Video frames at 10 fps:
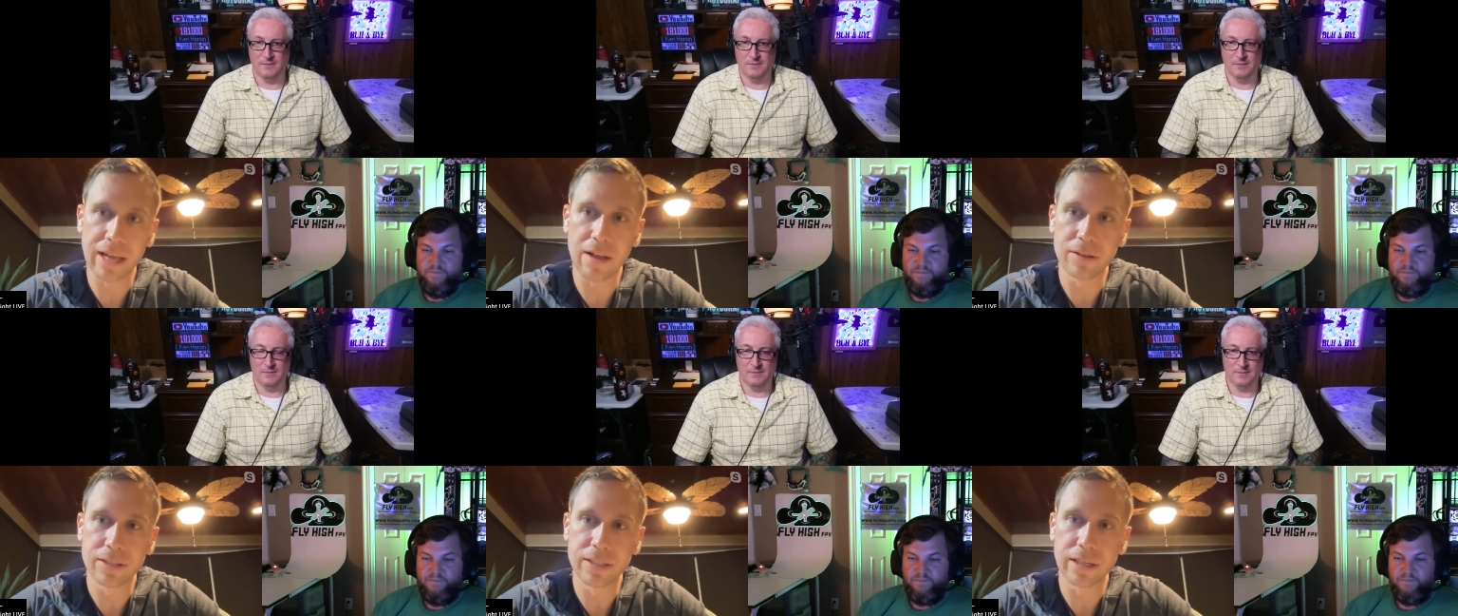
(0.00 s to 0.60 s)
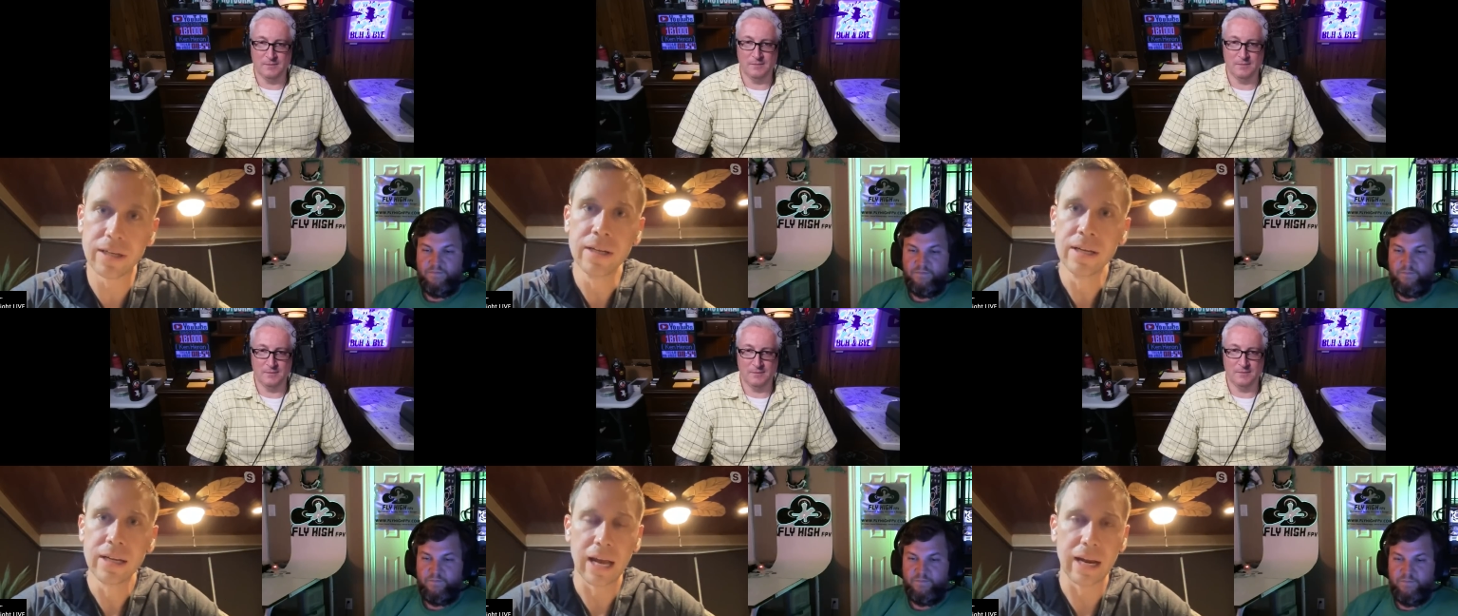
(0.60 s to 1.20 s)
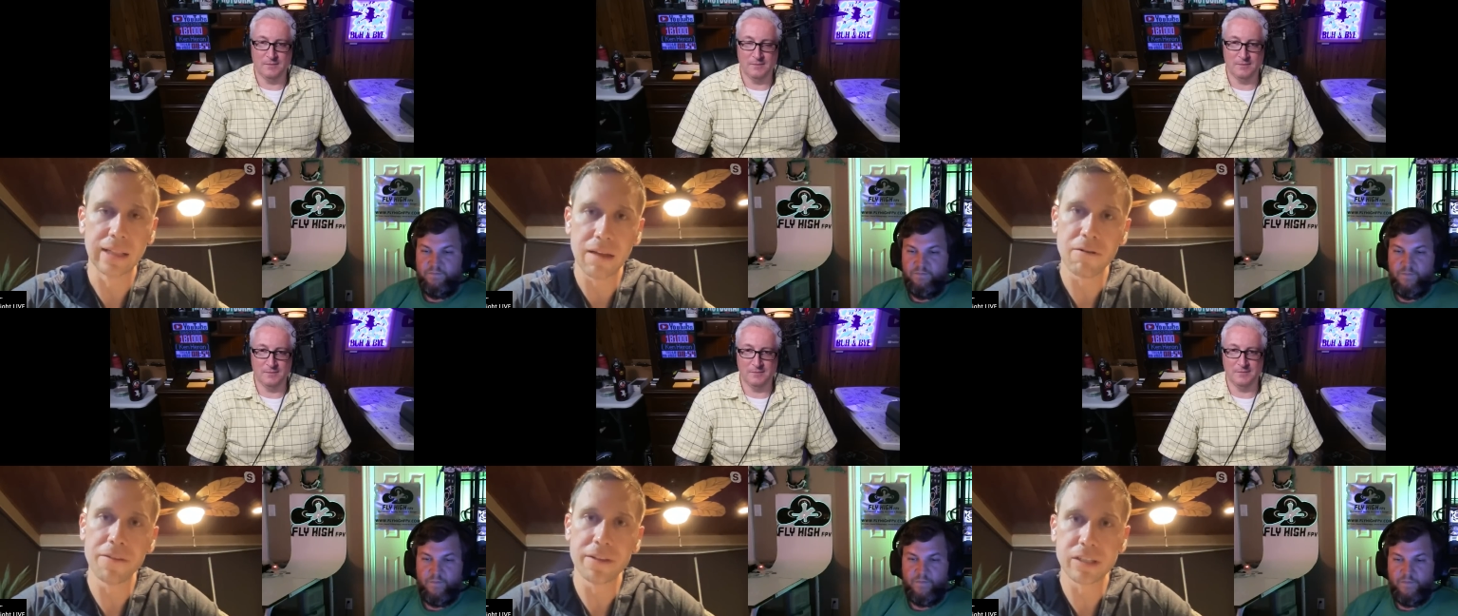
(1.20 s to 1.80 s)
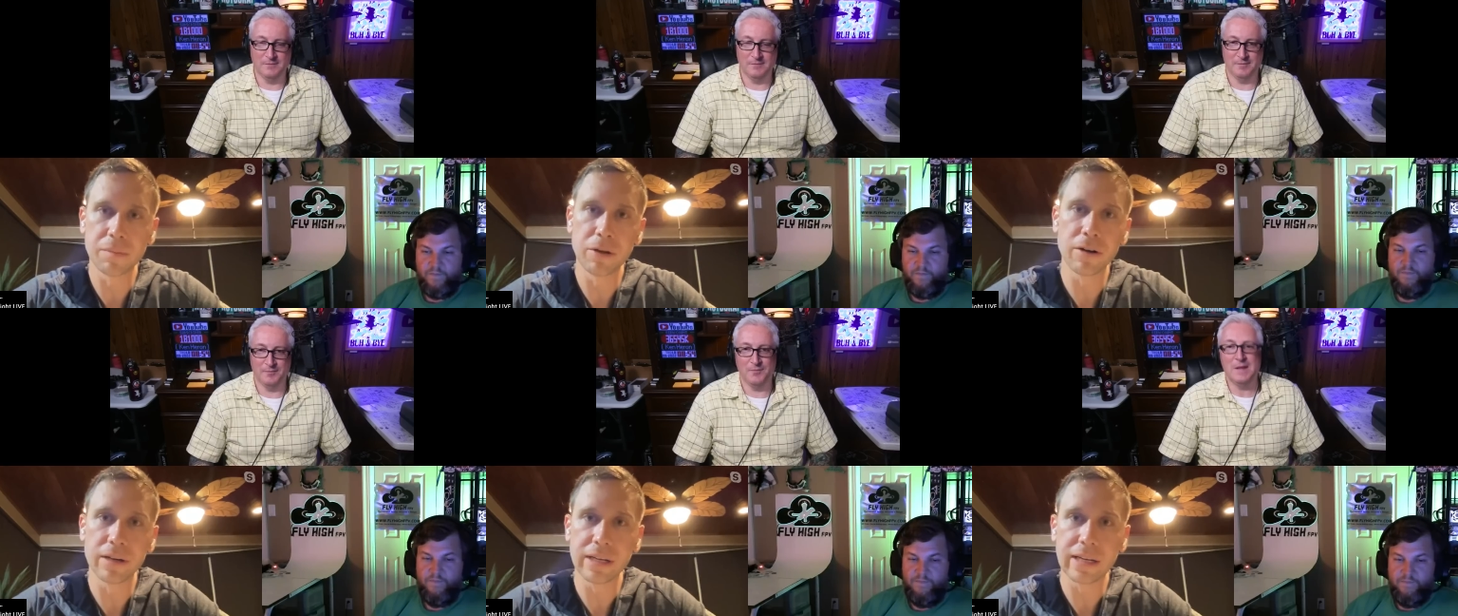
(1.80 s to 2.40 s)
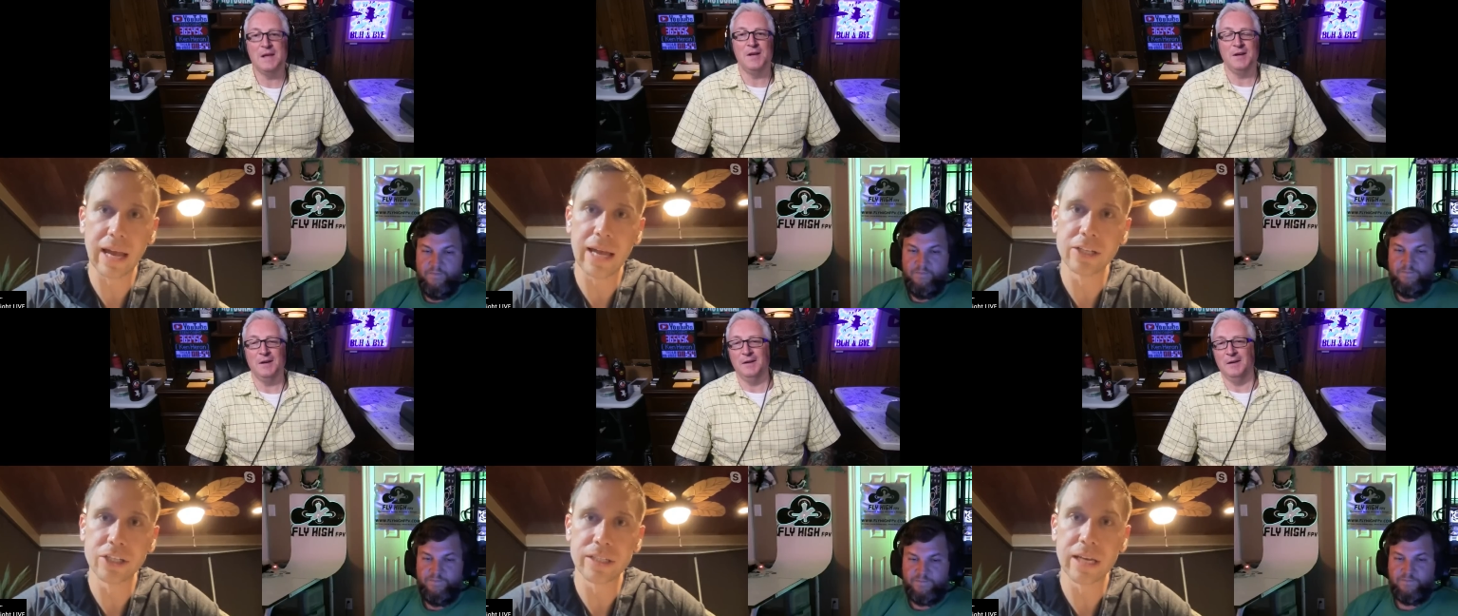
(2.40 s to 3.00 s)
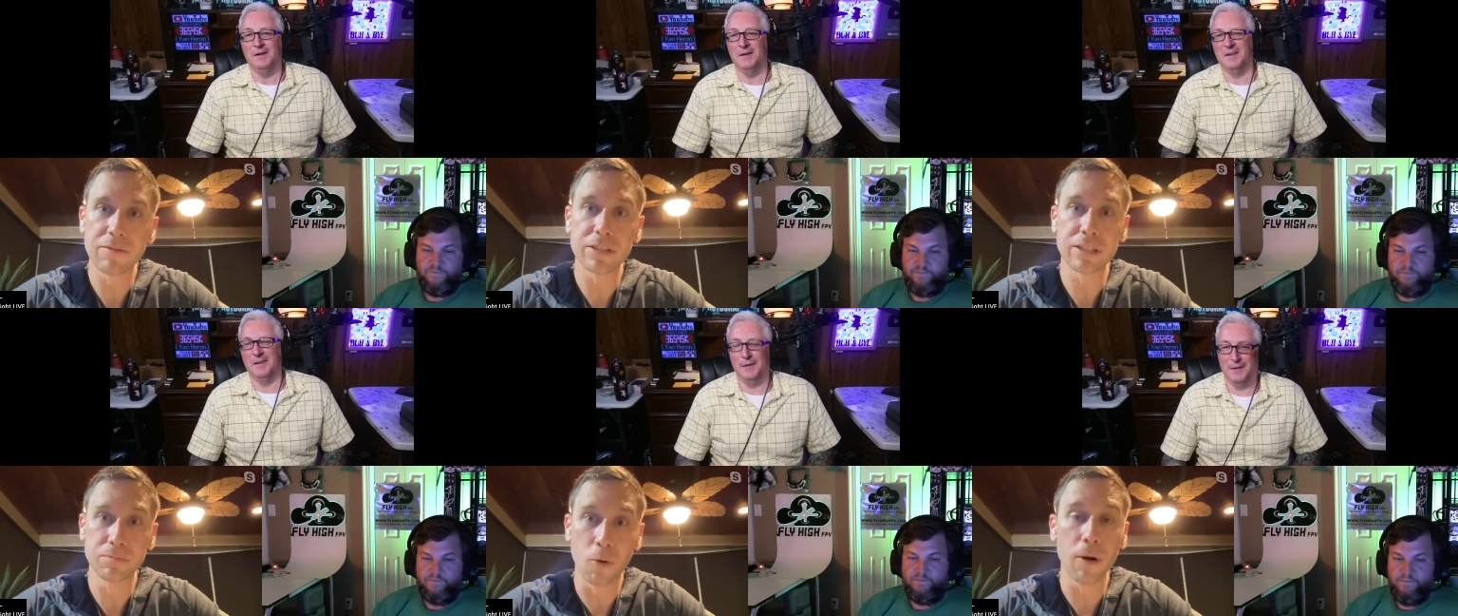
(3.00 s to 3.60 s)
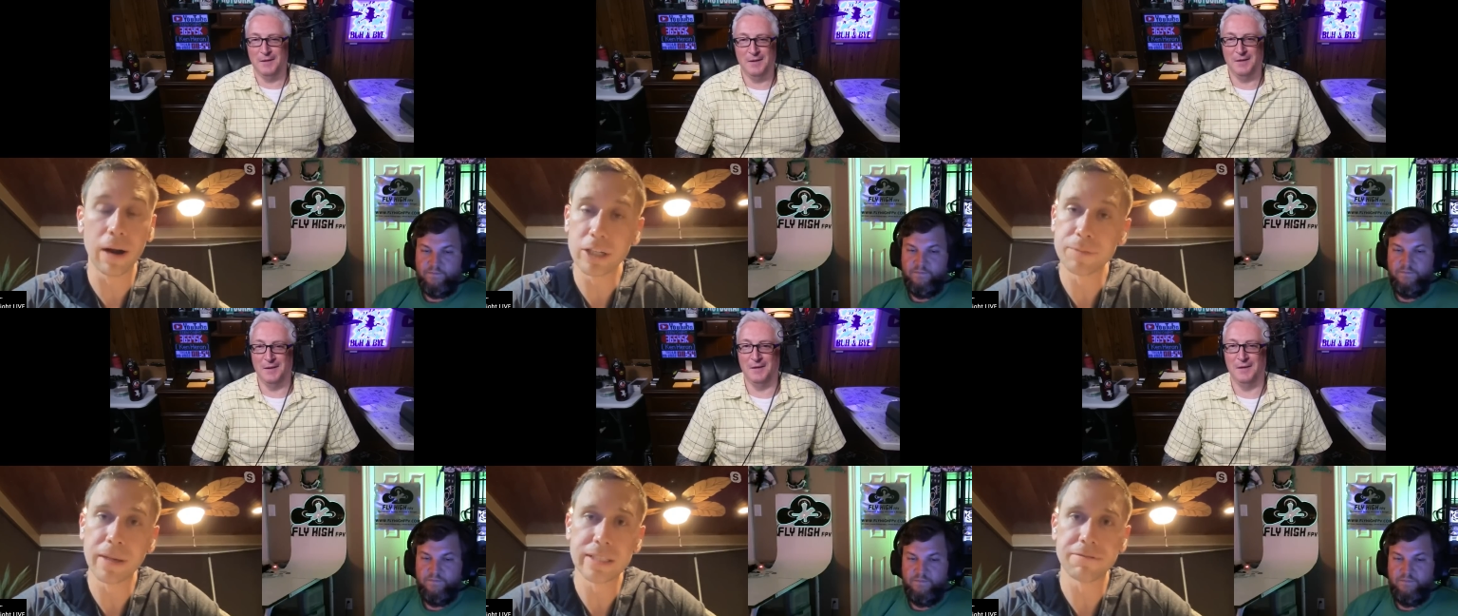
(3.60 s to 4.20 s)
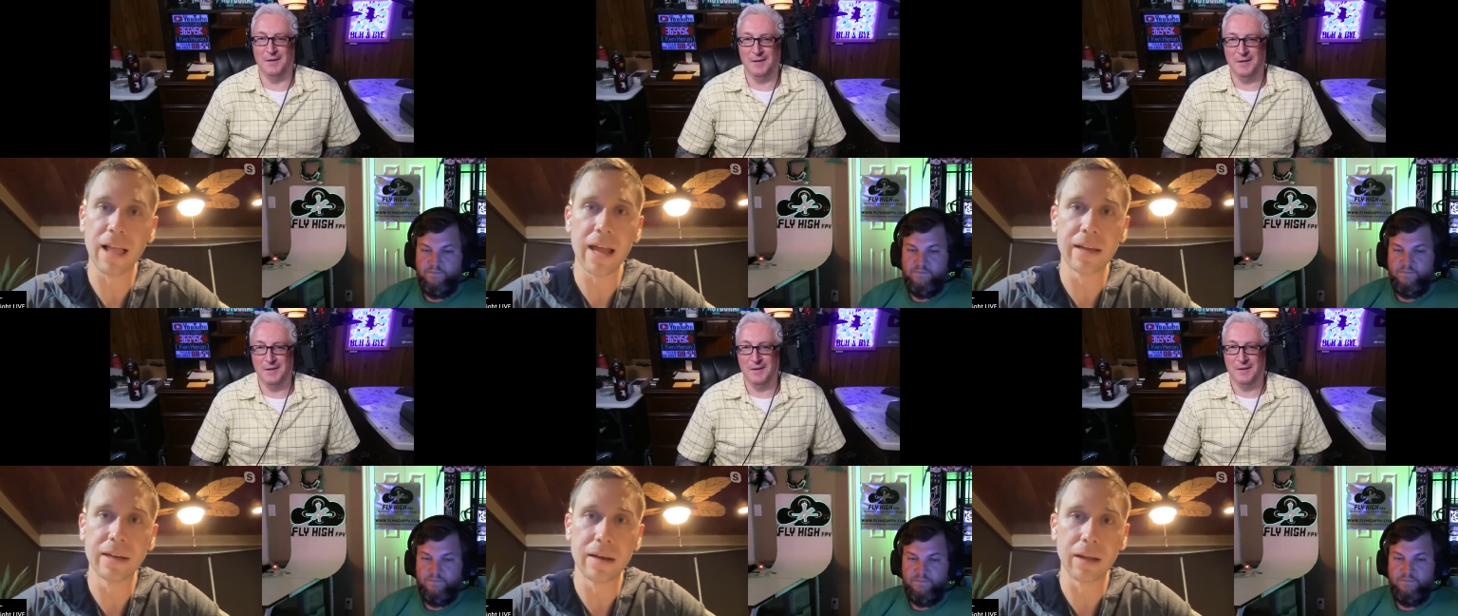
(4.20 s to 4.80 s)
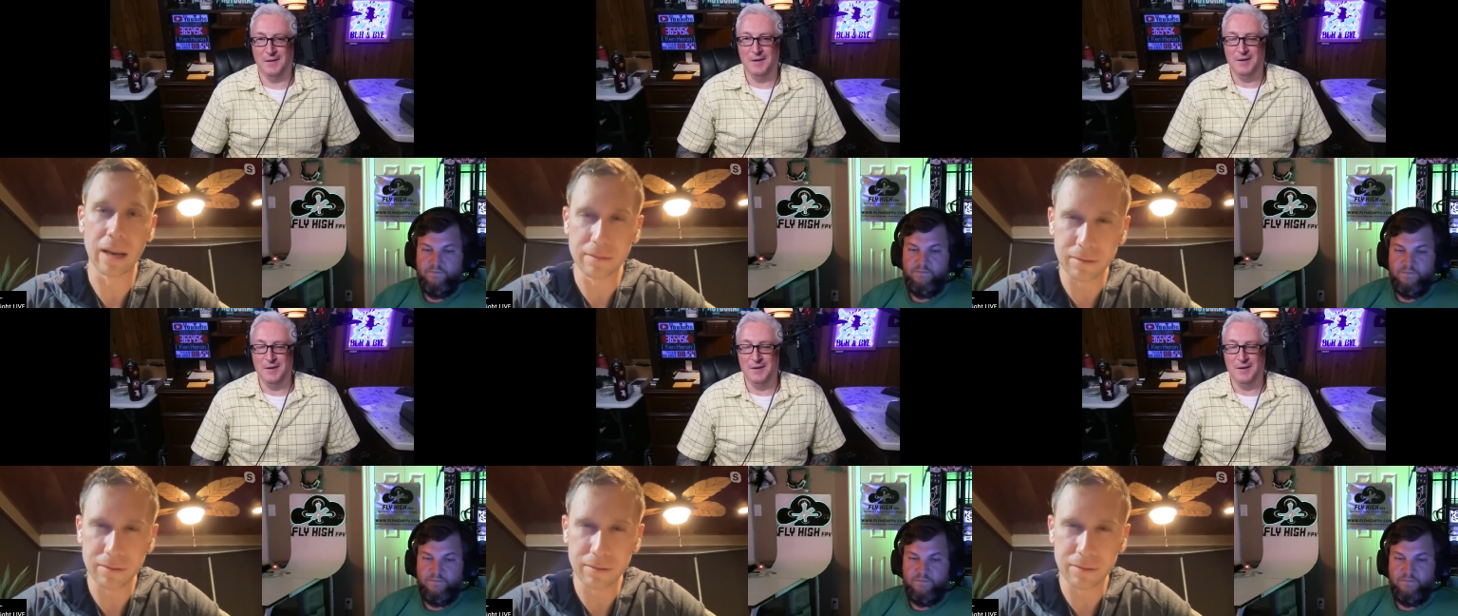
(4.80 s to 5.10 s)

Speaker 1: and everything else to kind of love on this community and just give us more airspace to fly in